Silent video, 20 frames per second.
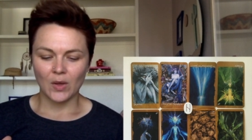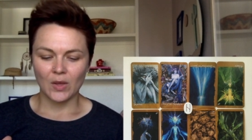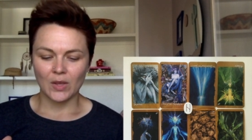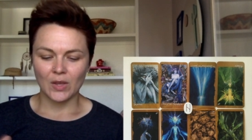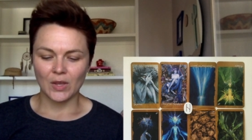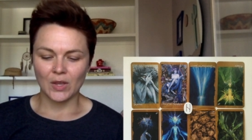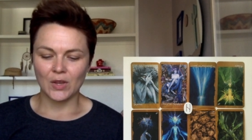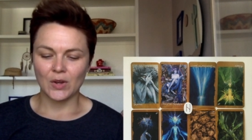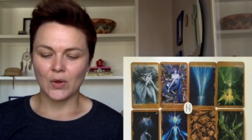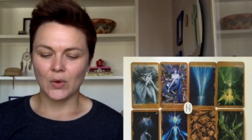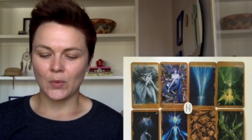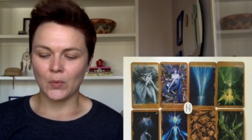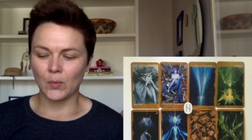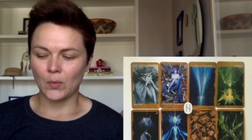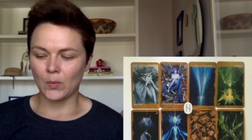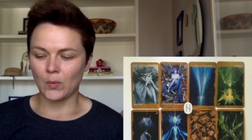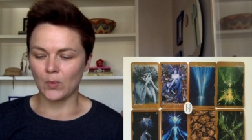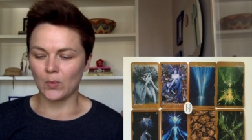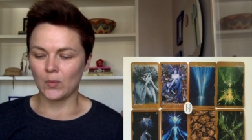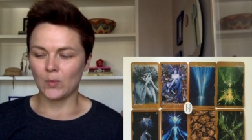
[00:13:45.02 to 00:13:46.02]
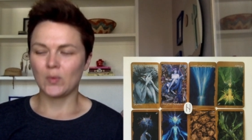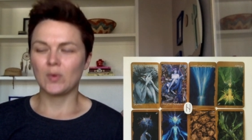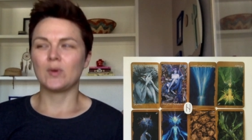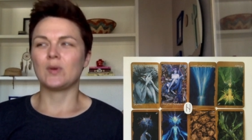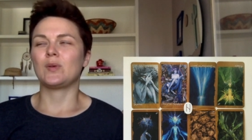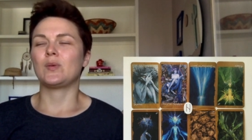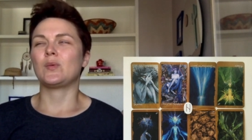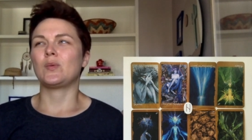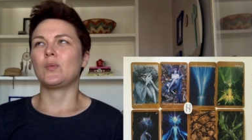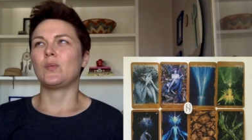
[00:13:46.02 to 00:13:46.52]
you know,
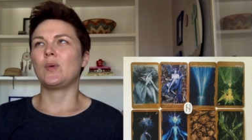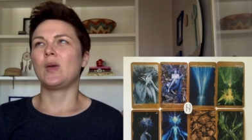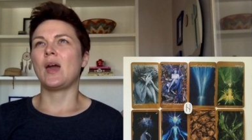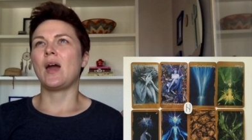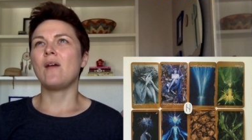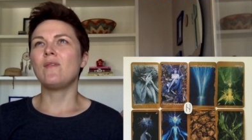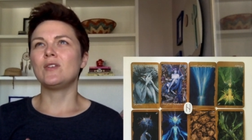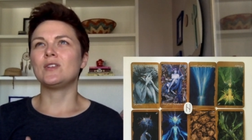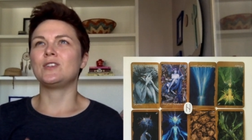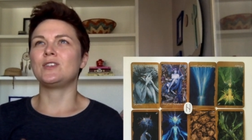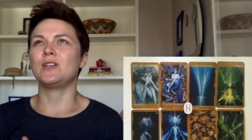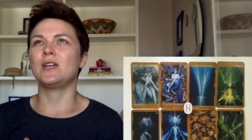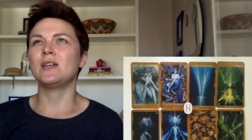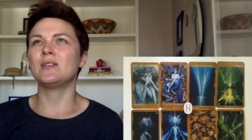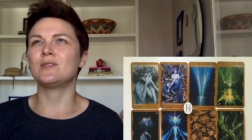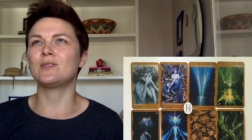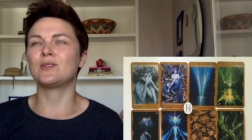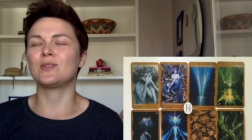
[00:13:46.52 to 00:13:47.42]
we have a chance